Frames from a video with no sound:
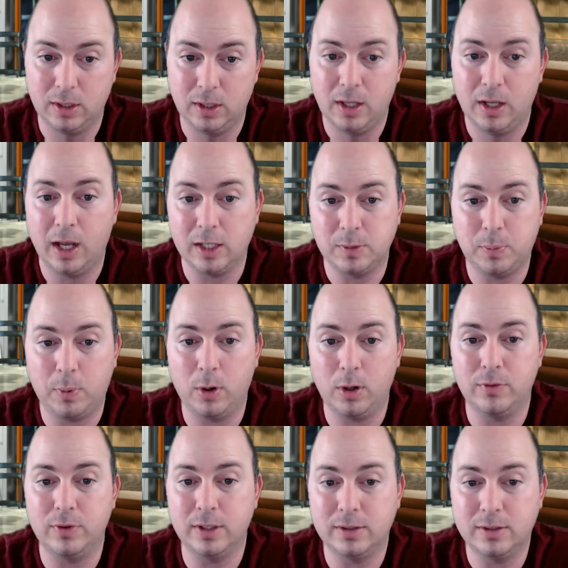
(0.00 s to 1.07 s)
as part of
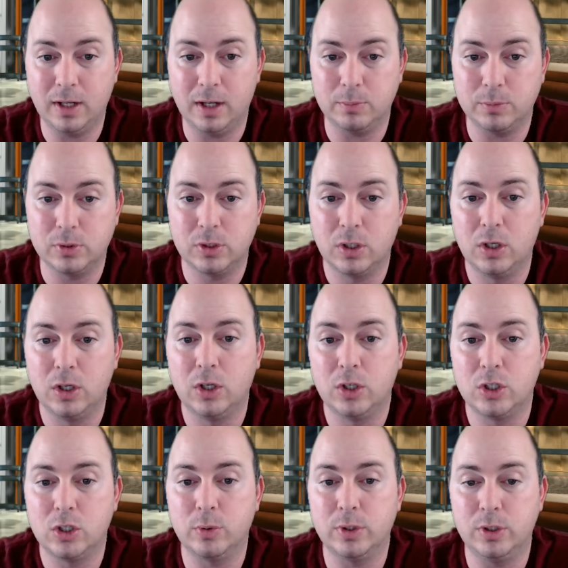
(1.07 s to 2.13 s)
an attempt
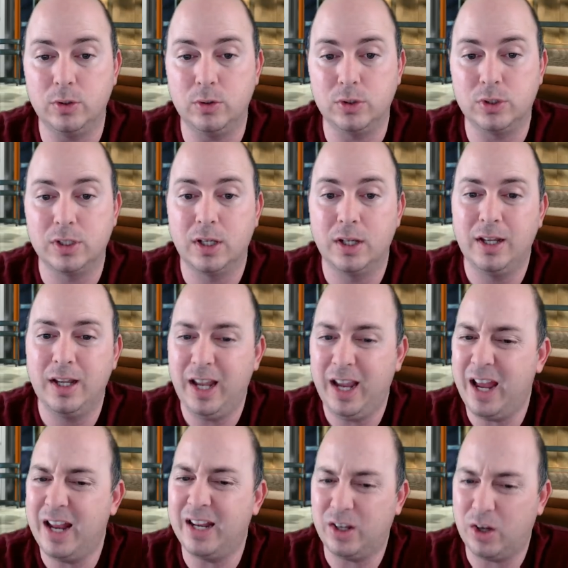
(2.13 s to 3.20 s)
to reduce
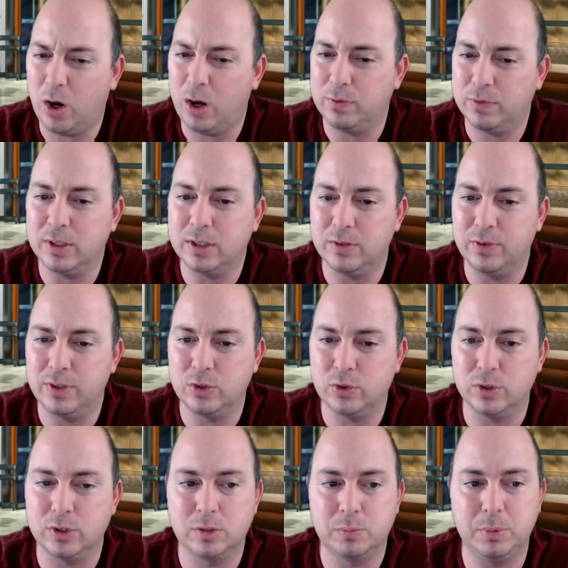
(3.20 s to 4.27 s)
any conflict of
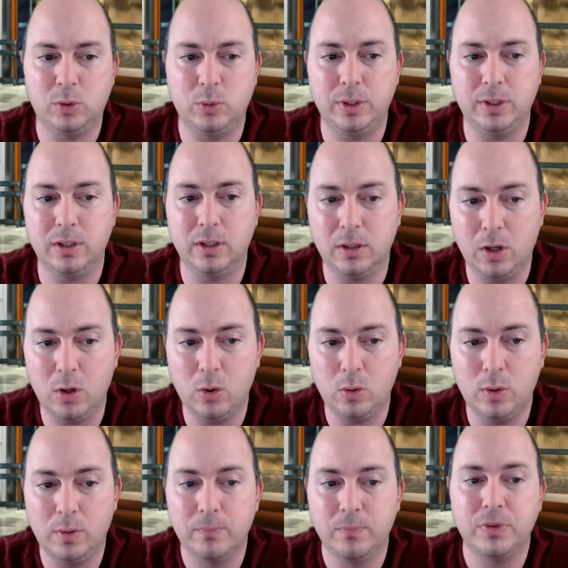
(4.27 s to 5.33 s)
interest between the loan
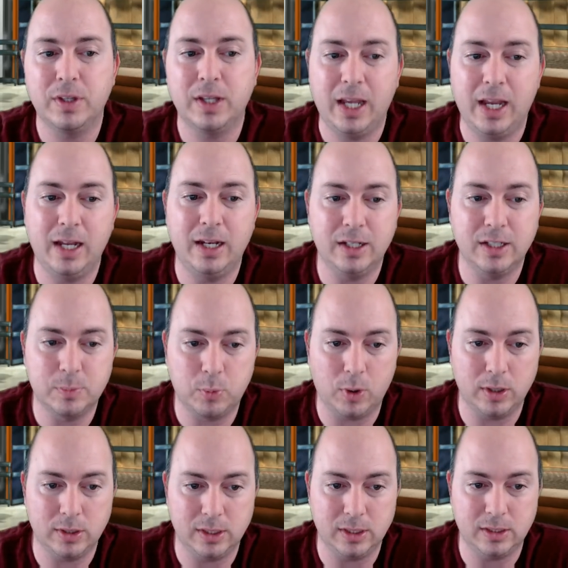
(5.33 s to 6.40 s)
and his
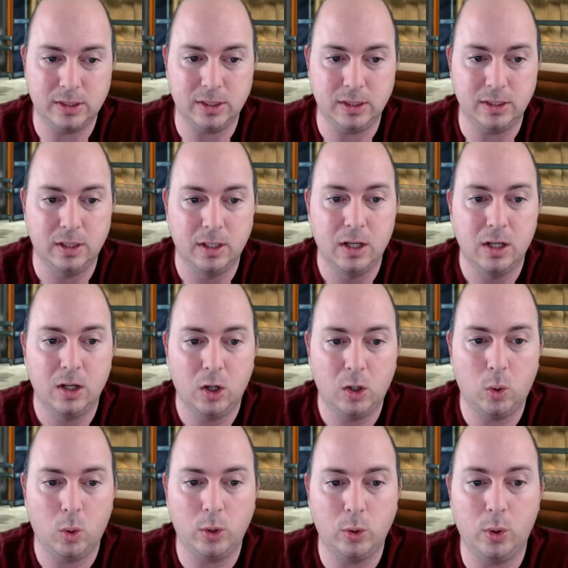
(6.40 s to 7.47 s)
presidency,
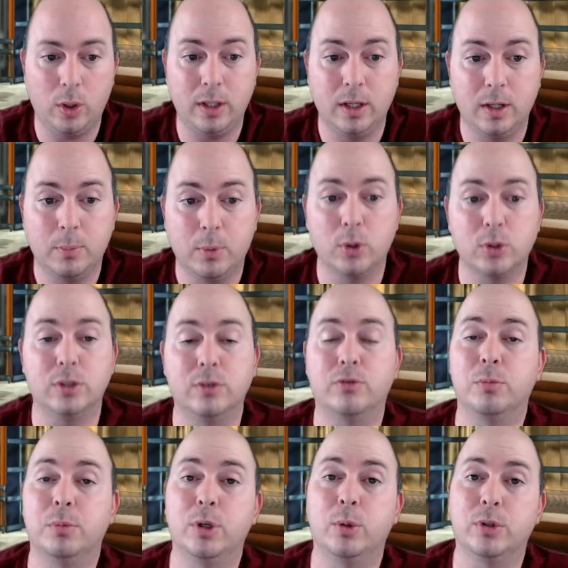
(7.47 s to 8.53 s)
according to a person
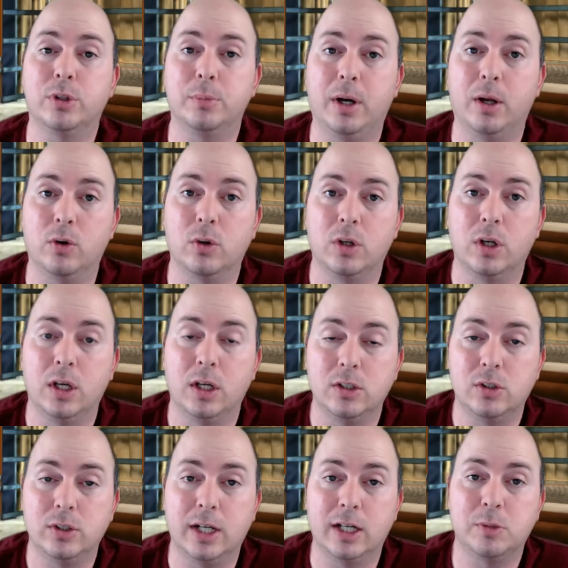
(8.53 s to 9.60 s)
familiar with the matter. So
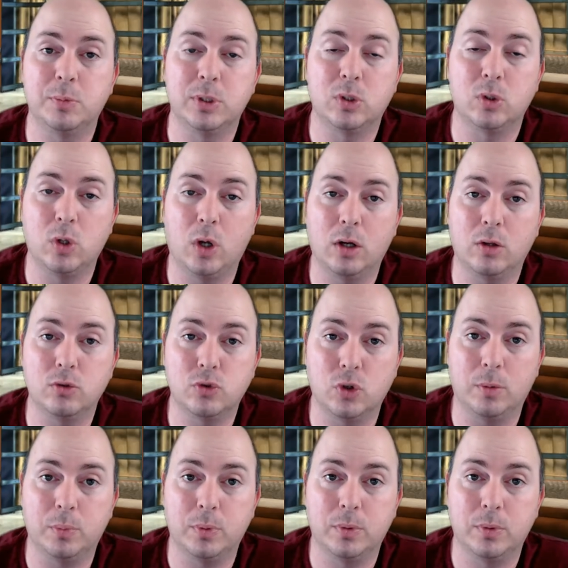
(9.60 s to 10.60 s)
yes, Mr. Donald Trump,